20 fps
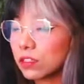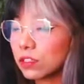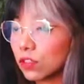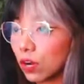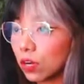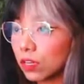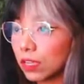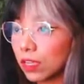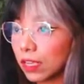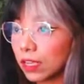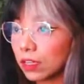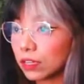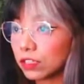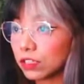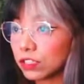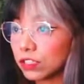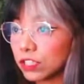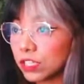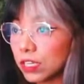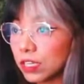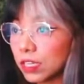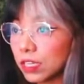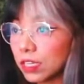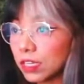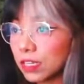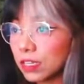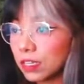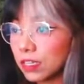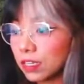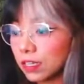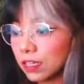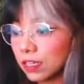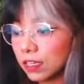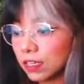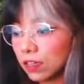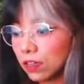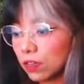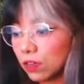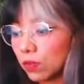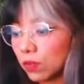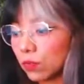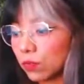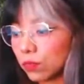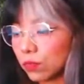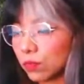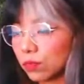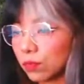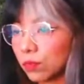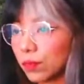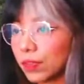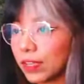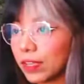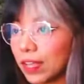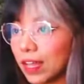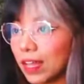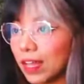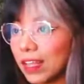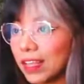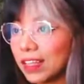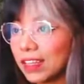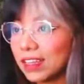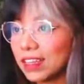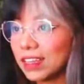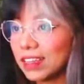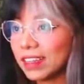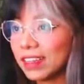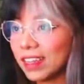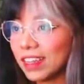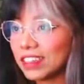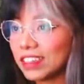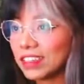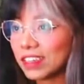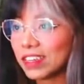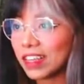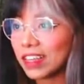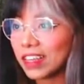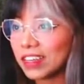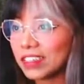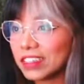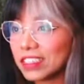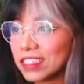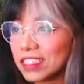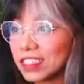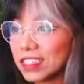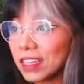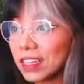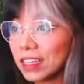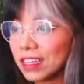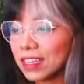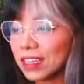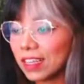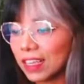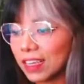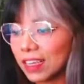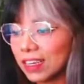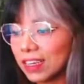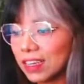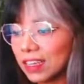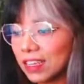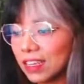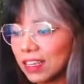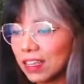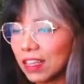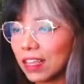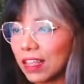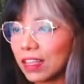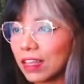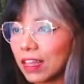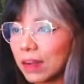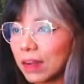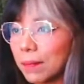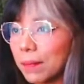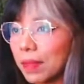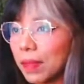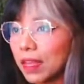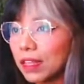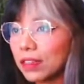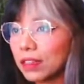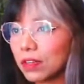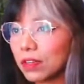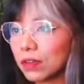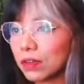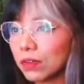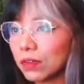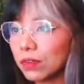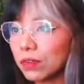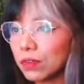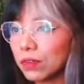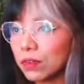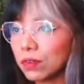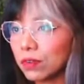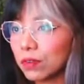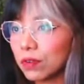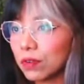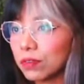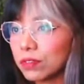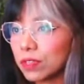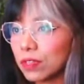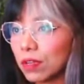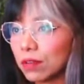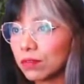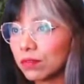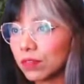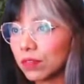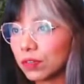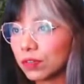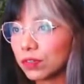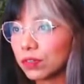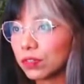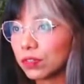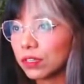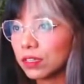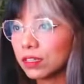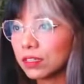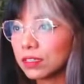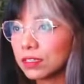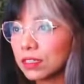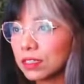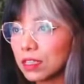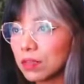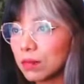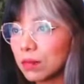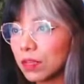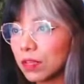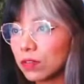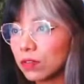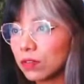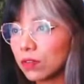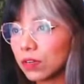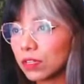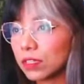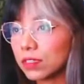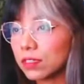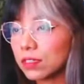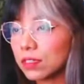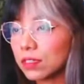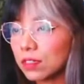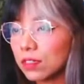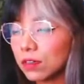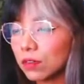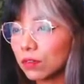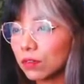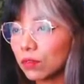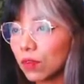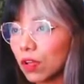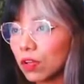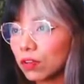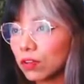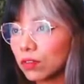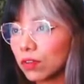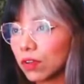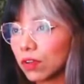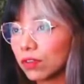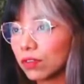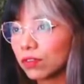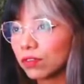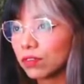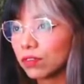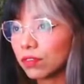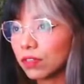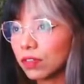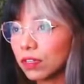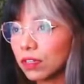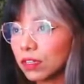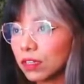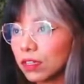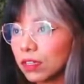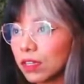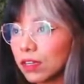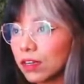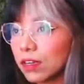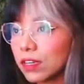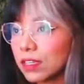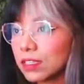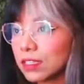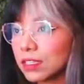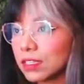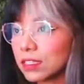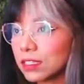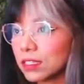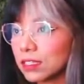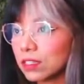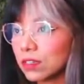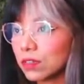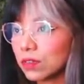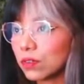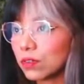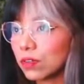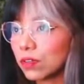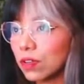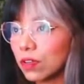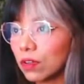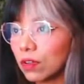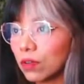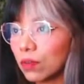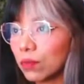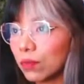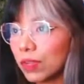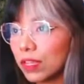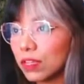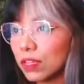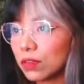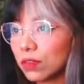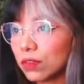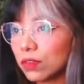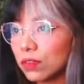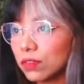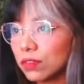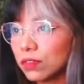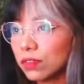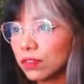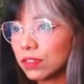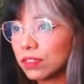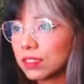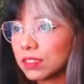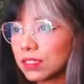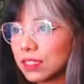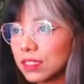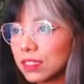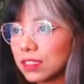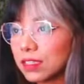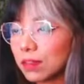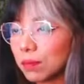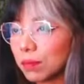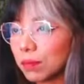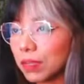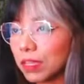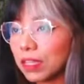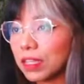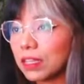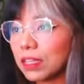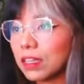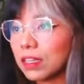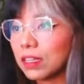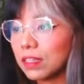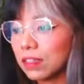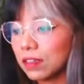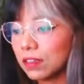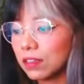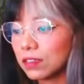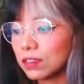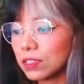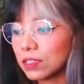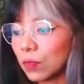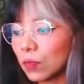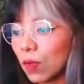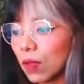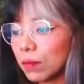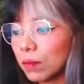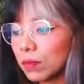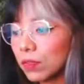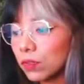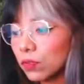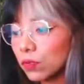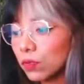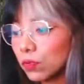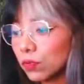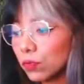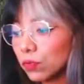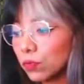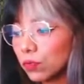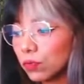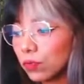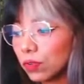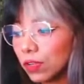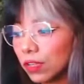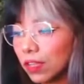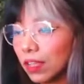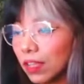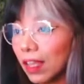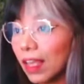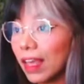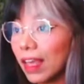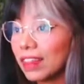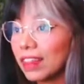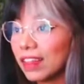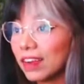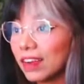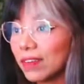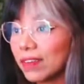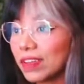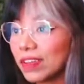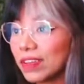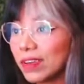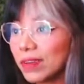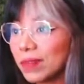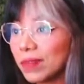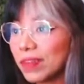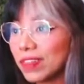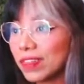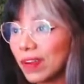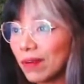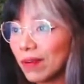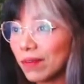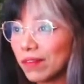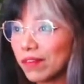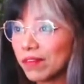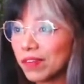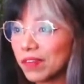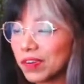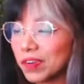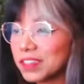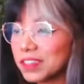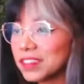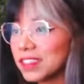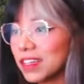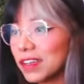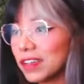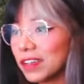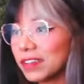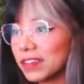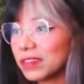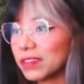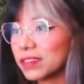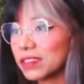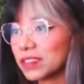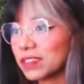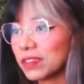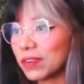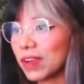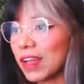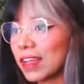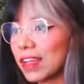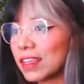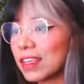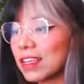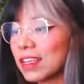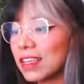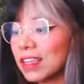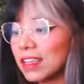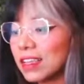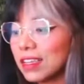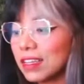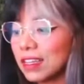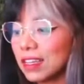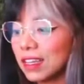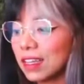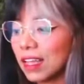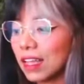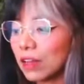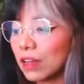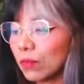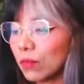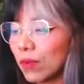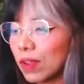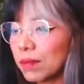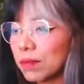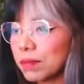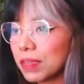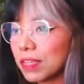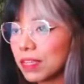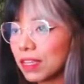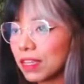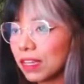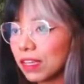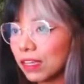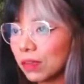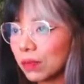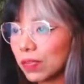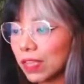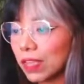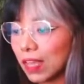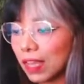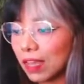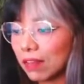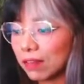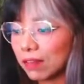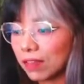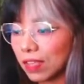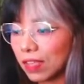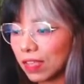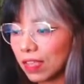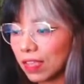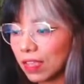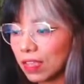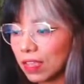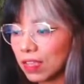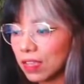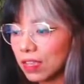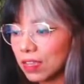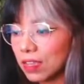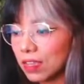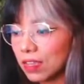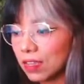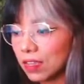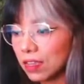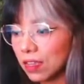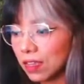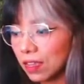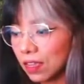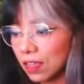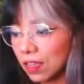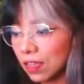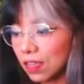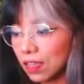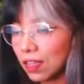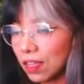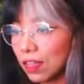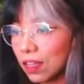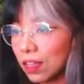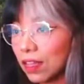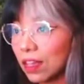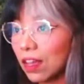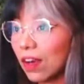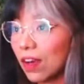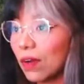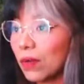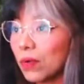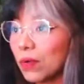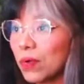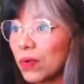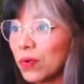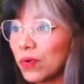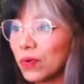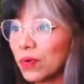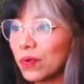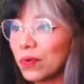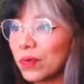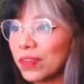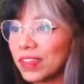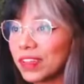dark energy. Ooh, we got an electric energy again. We got a Milo, Rotom Phone, Team Yell Grunt, Rockruff, Galarian Zigzagoon, a Weedle, Sizzlipede, Swablu! And there we go with our reverse hollow Scraggy. And right behind it we have a... Ooh,